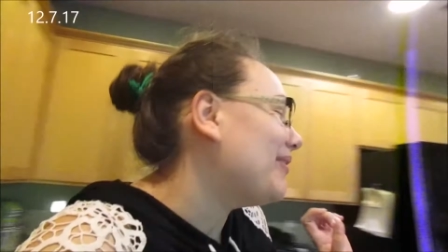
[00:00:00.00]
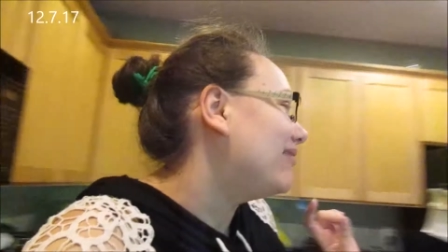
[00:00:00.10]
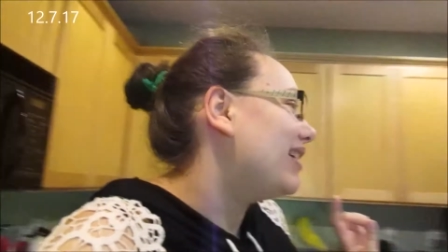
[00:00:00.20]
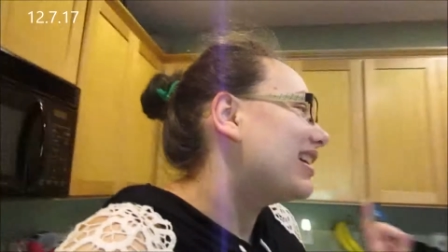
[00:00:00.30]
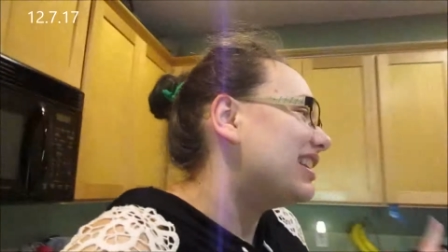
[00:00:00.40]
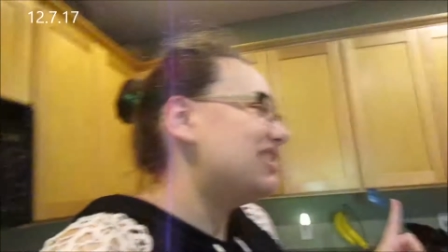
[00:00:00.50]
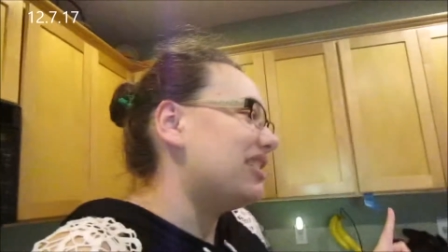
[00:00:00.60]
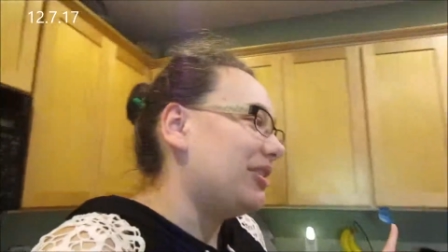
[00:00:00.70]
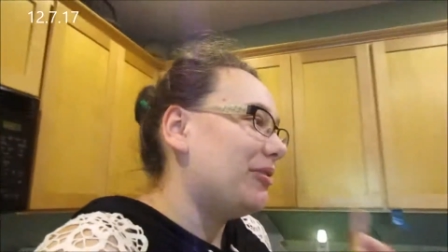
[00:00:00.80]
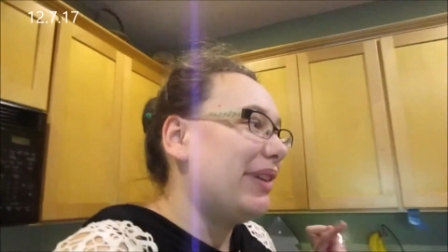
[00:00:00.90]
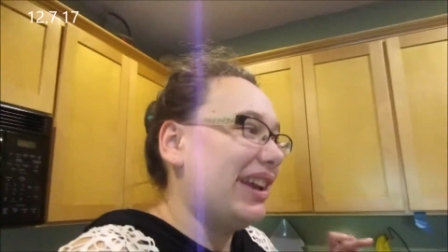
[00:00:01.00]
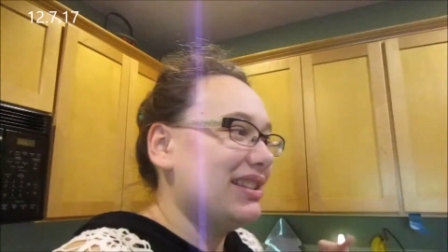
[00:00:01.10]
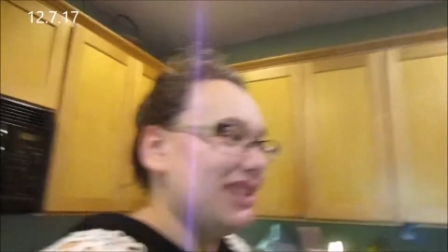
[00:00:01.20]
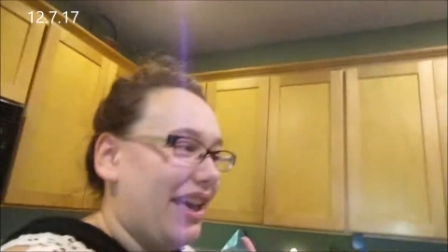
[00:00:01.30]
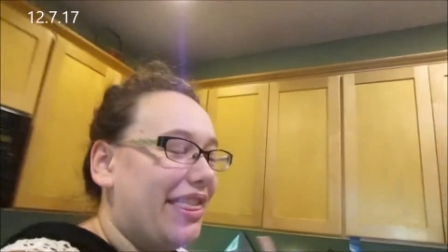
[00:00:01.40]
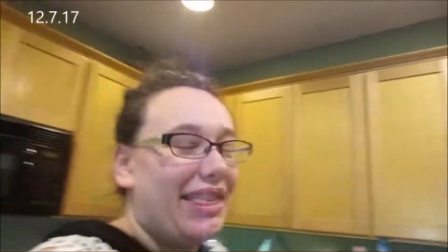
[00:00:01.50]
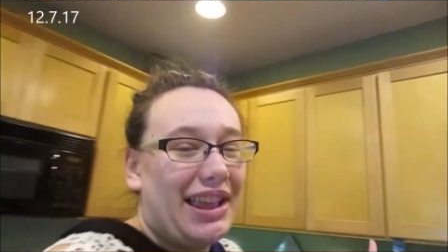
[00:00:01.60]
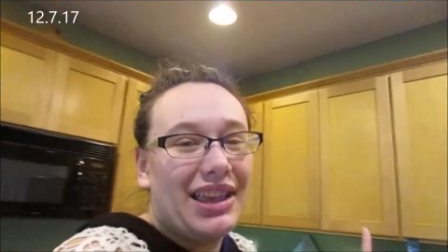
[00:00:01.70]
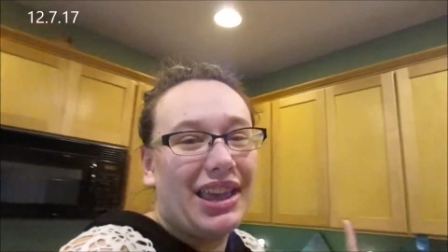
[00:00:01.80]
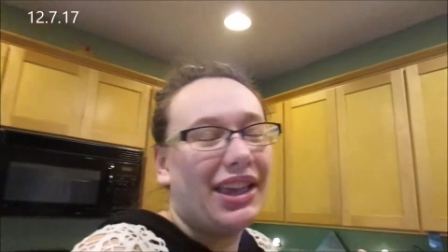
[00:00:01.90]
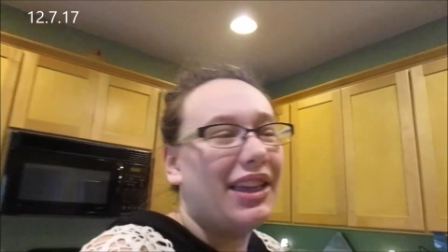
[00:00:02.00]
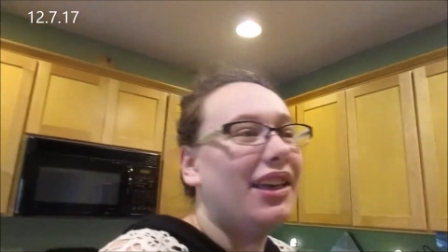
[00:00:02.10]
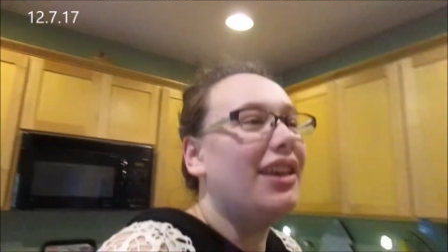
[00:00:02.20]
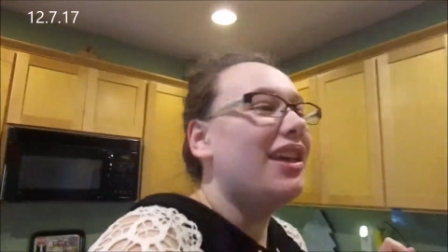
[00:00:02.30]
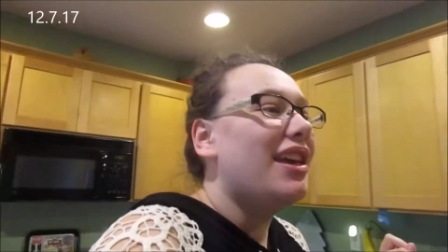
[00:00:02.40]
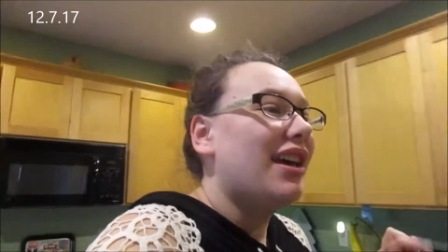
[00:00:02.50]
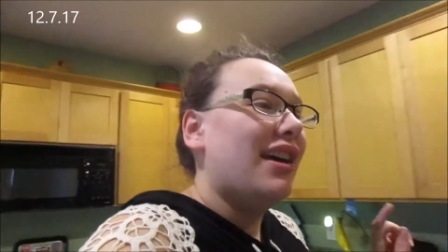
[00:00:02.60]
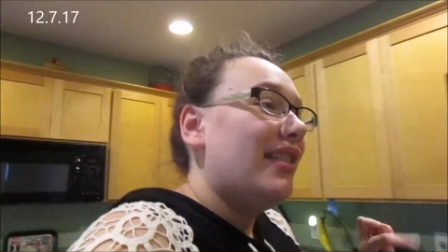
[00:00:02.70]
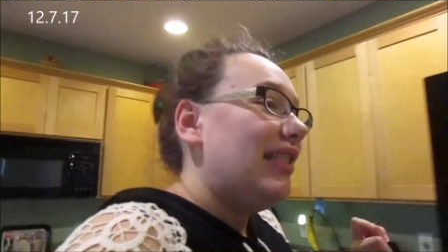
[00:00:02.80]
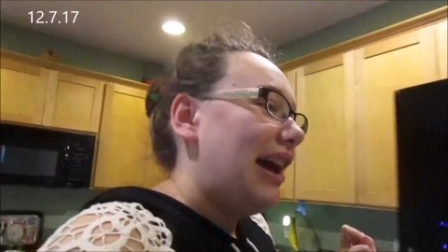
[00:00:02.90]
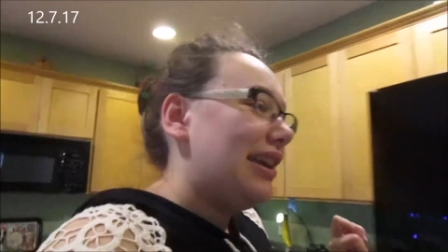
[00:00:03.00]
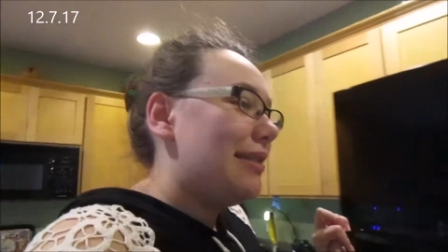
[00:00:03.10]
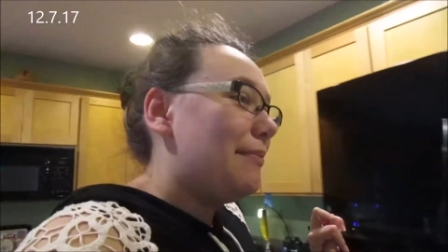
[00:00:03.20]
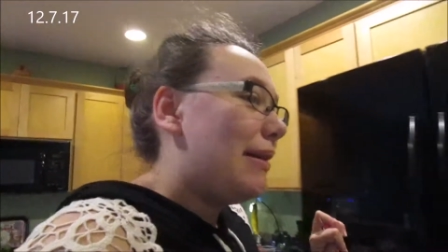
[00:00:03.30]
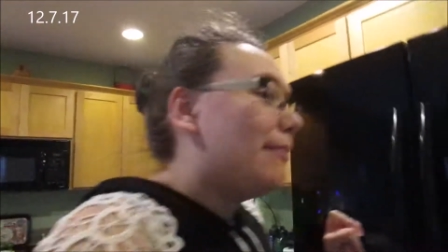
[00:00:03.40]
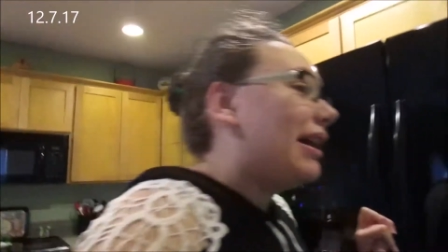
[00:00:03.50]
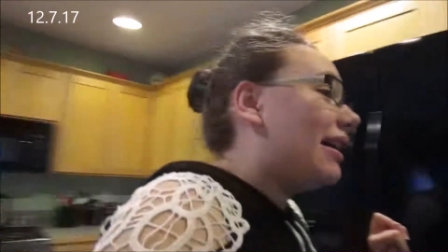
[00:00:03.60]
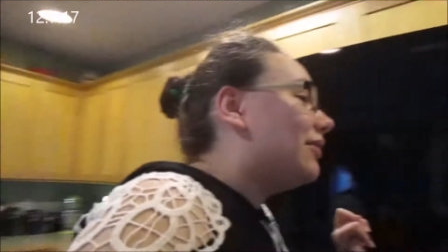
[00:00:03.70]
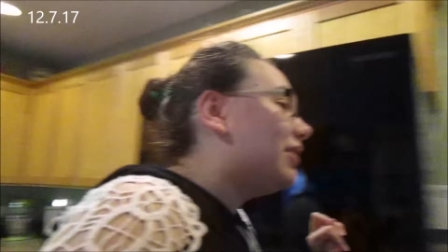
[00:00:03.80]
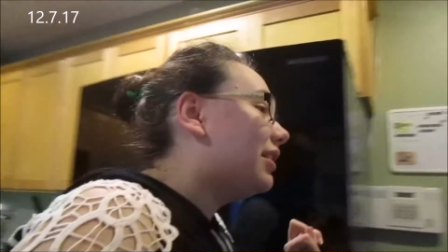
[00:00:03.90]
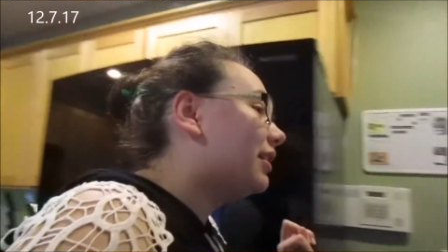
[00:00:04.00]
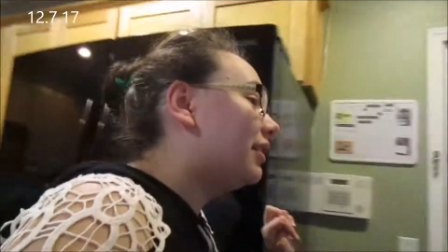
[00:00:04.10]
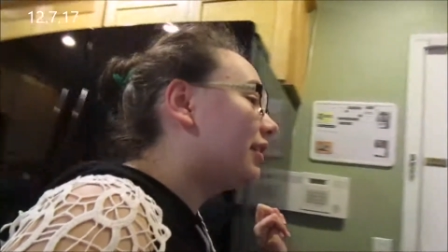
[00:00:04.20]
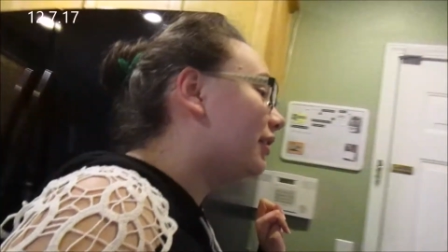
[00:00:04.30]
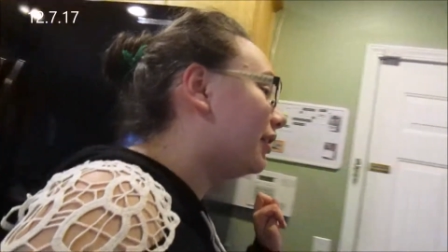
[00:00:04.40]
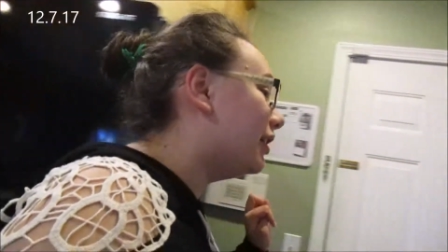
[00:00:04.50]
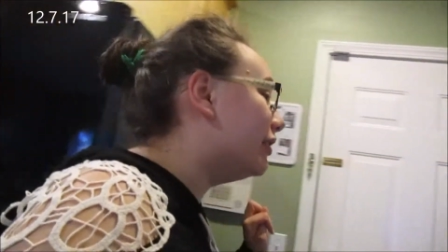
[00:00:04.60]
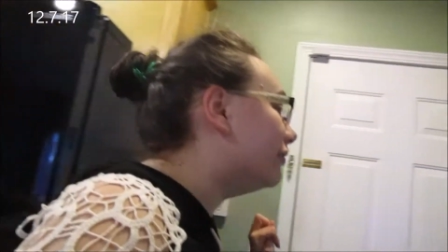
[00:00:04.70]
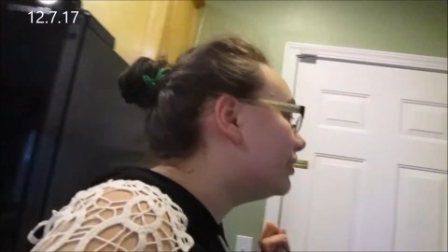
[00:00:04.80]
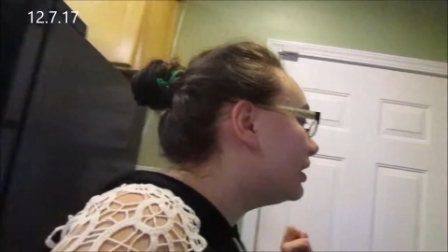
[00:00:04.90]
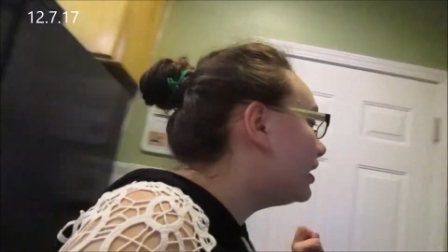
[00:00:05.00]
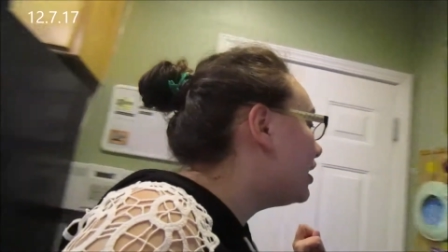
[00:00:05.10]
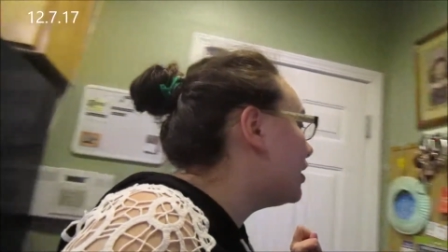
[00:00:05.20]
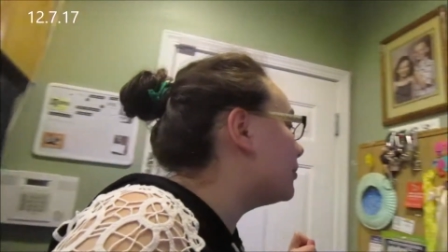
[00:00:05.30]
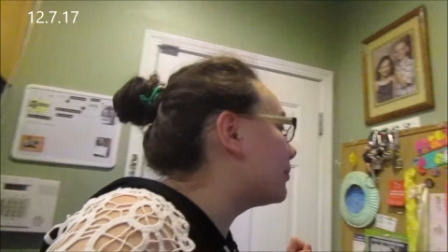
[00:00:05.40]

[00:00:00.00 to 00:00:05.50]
I'm not going to tell you because I think that he might be out of the